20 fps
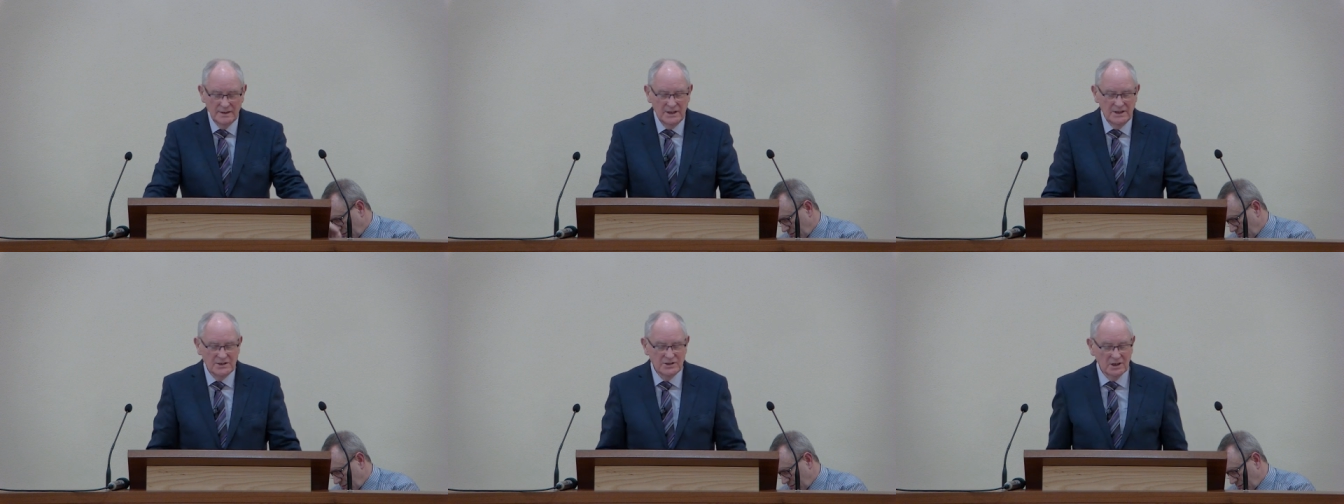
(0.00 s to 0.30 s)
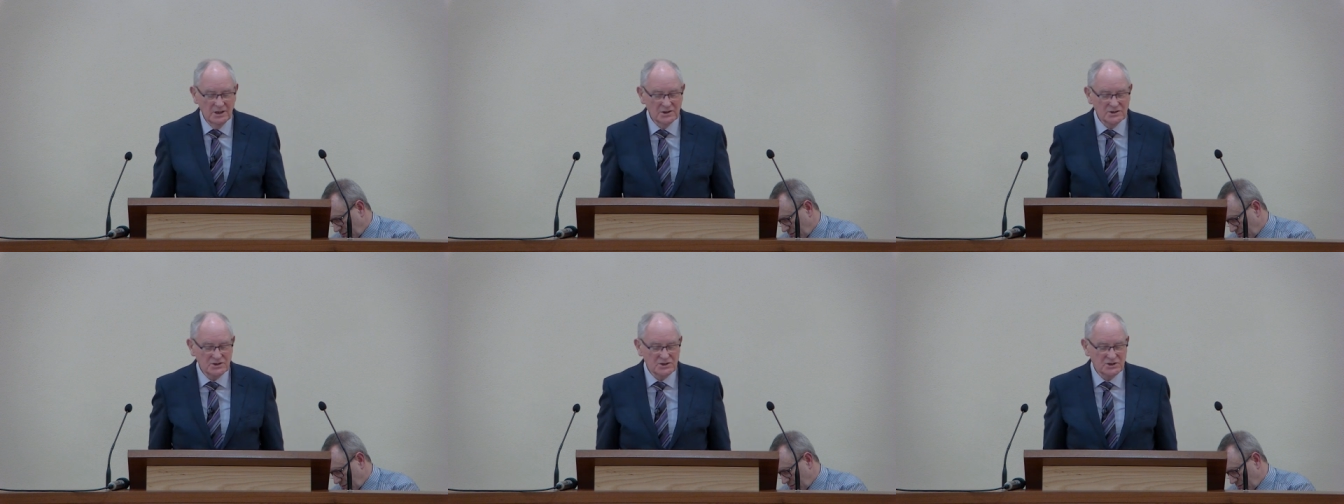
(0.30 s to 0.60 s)
They
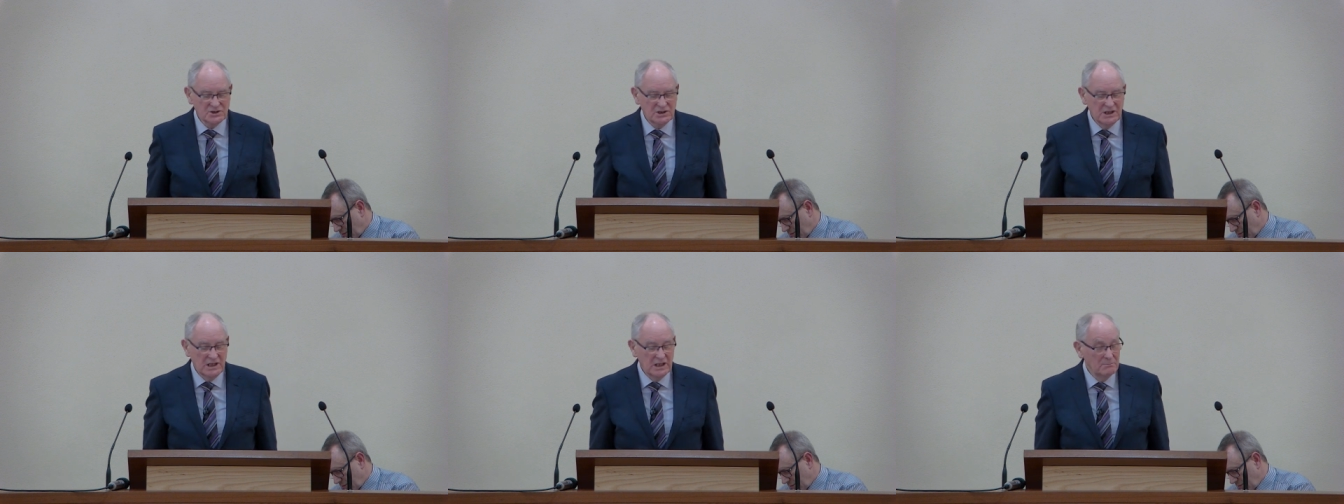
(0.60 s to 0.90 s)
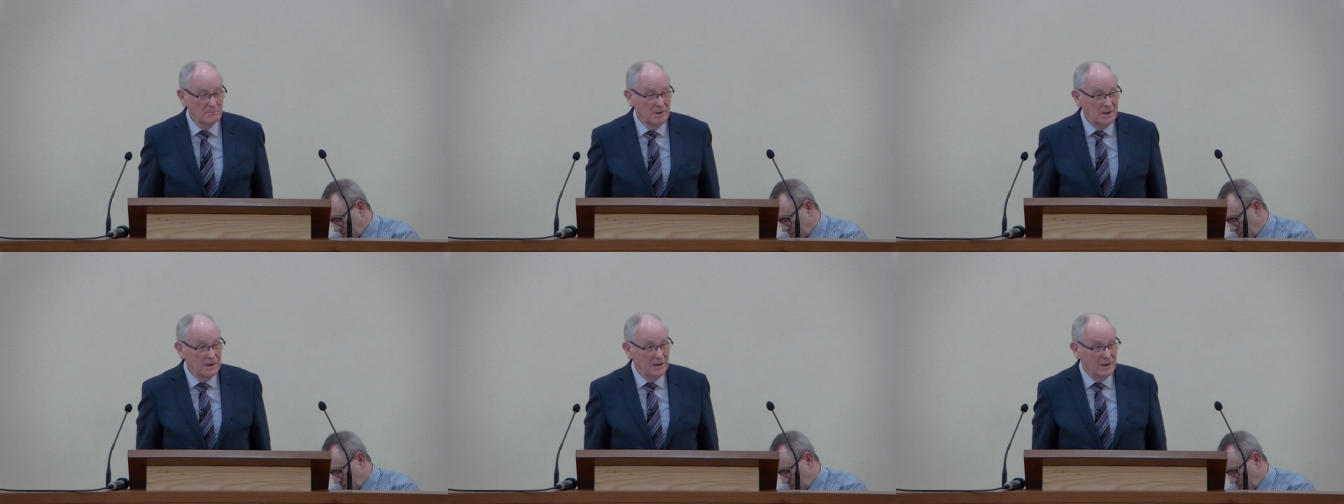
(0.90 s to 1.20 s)
shall
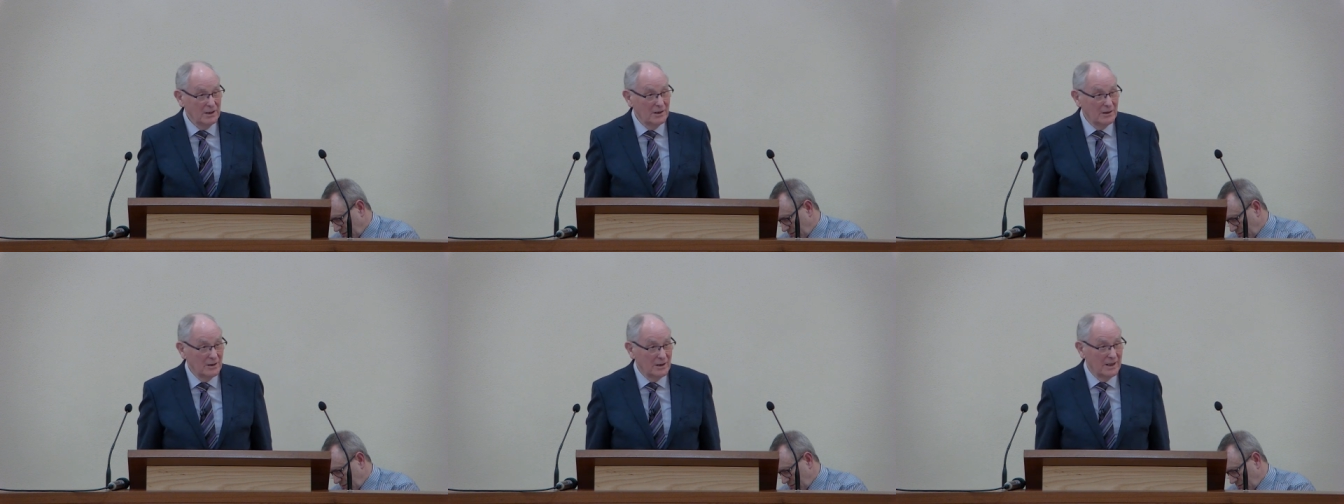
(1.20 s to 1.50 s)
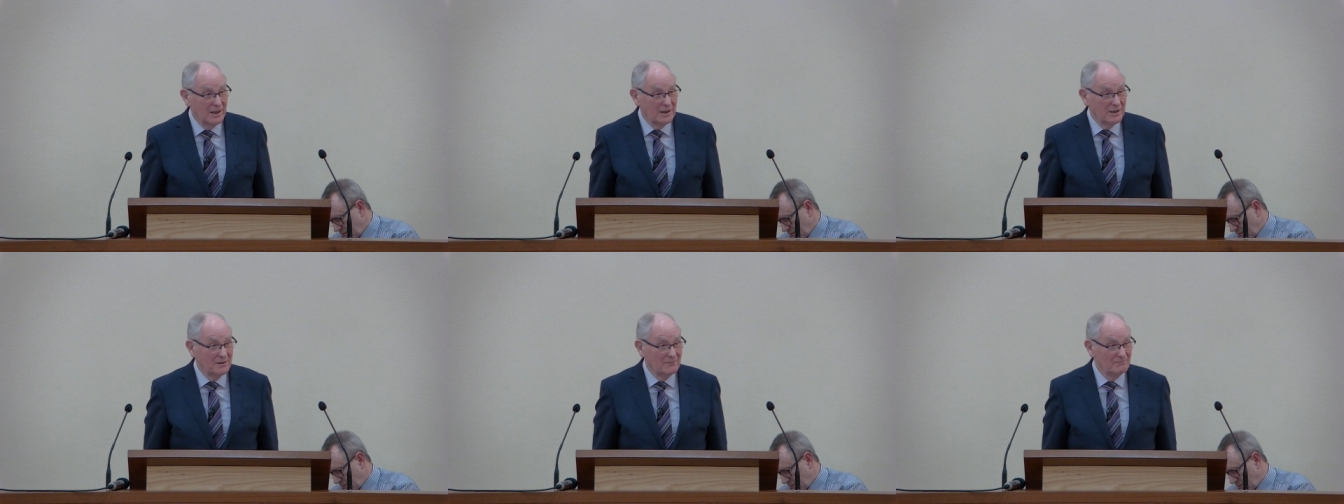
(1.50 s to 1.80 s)
seek me
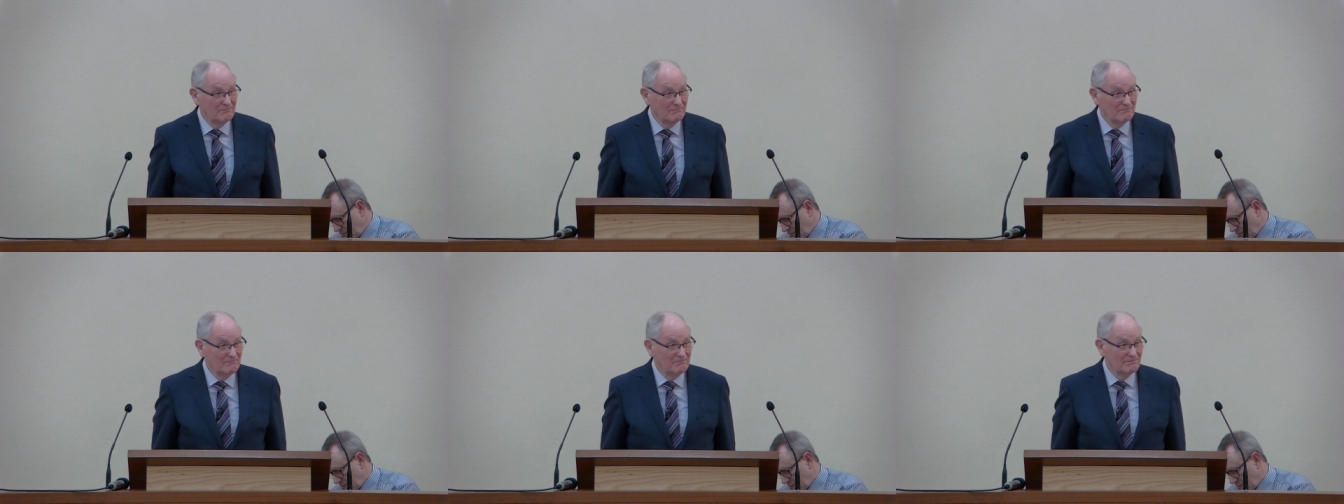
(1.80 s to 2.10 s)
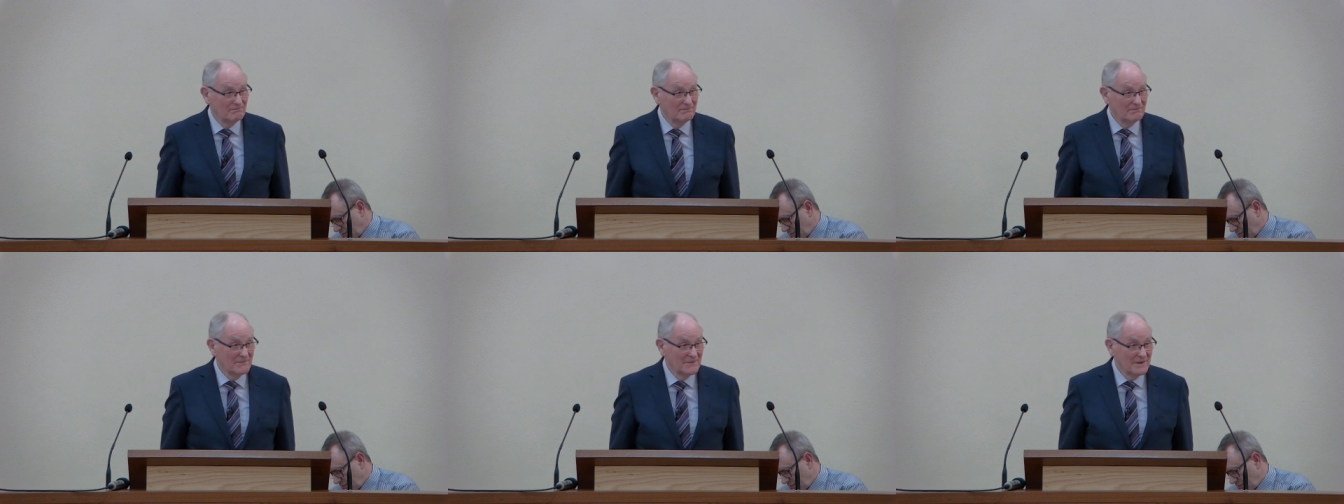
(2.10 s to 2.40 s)
early,
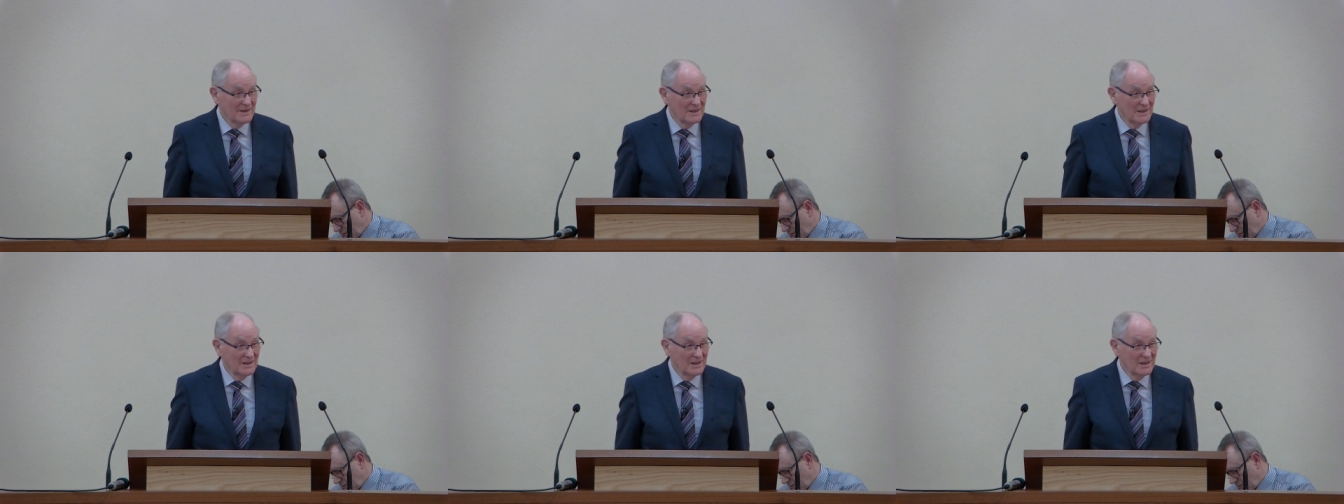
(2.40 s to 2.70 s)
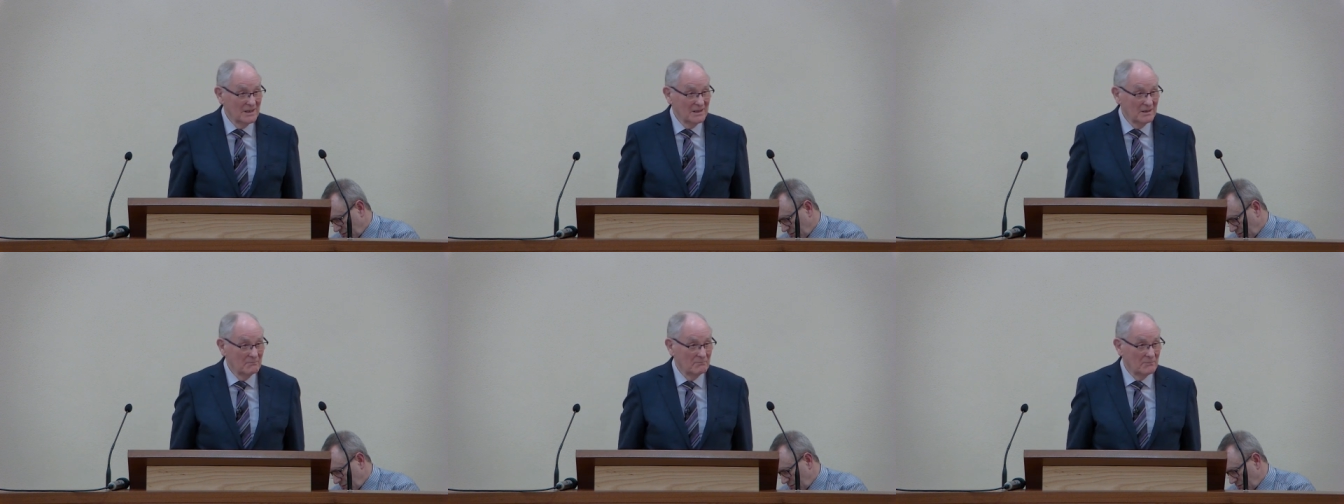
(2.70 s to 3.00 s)

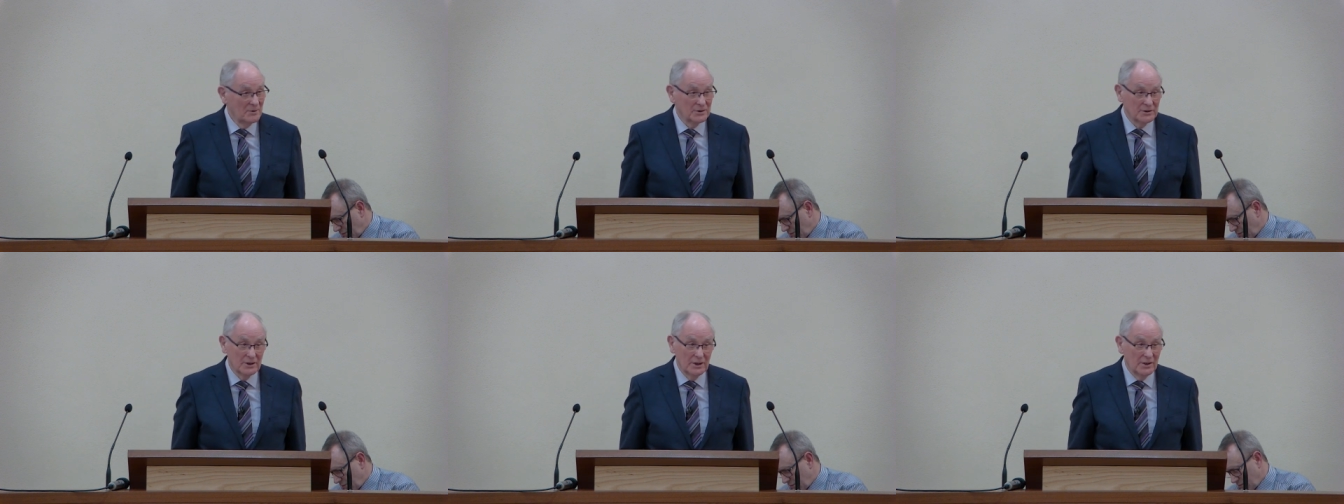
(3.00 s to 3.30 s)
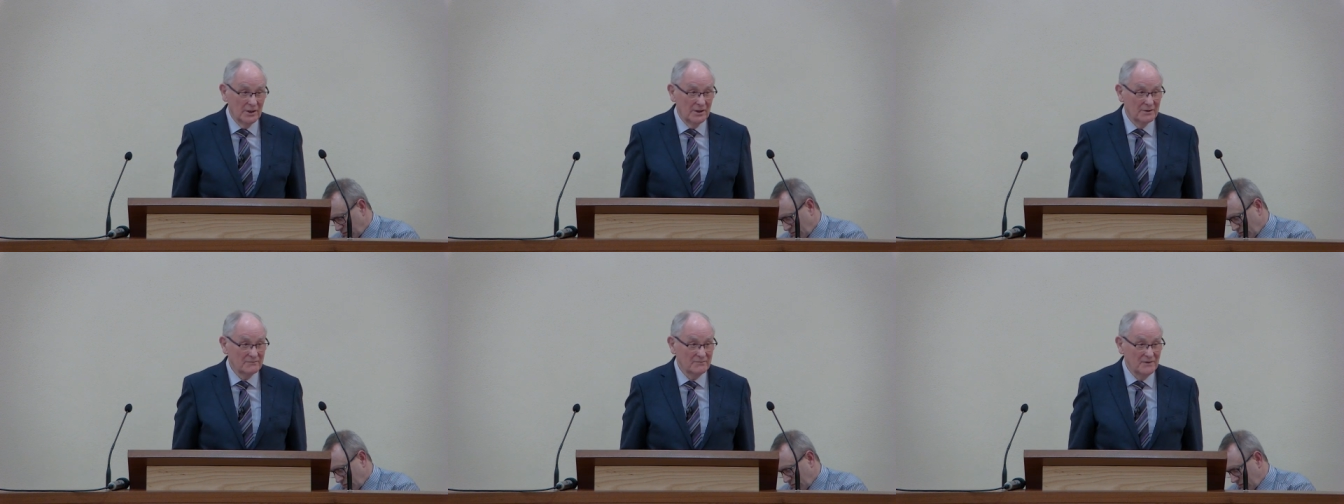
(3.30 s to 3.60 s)
but
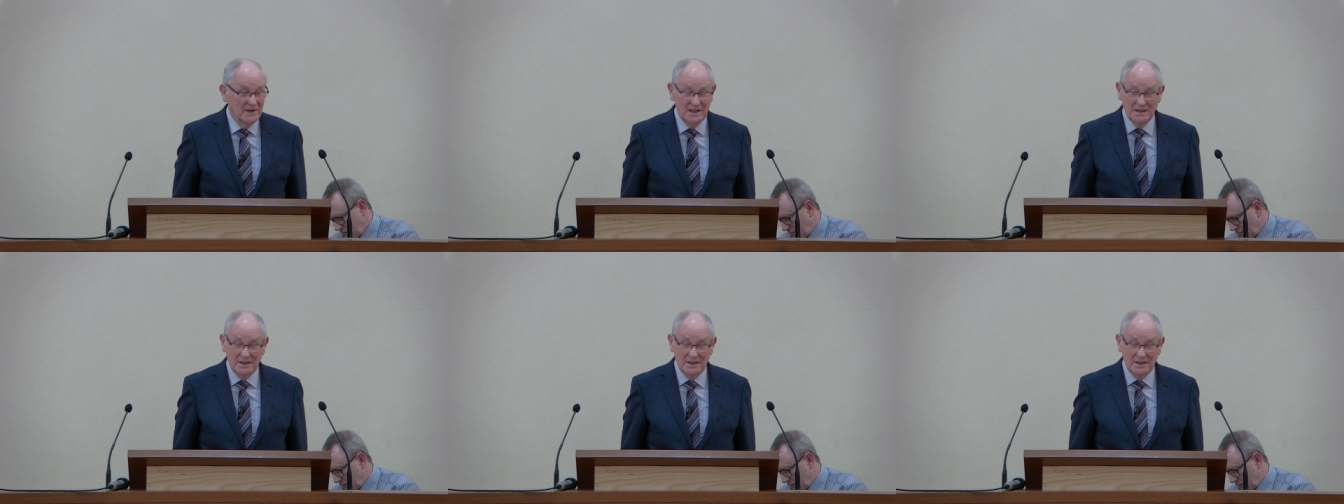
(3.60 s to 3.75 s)
they'll not